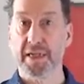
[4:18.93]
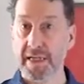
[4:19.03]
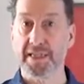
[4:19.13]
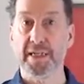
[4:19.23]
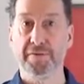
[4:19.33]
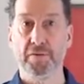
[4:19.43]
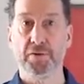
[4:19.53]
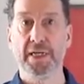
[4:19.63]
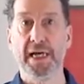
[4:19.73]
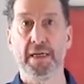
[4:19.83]

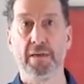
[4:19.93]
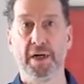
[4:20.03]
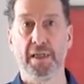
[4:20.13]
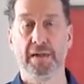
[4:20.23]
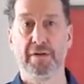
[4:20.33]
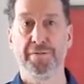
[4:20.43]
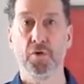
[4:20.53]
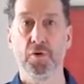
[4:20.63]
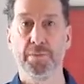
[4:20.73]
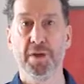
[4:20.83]
1914 by the
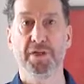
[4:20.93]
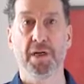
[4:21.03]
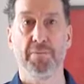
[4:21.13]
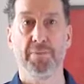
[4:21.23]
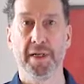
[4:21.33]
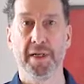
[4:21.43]
Ford Motor Company,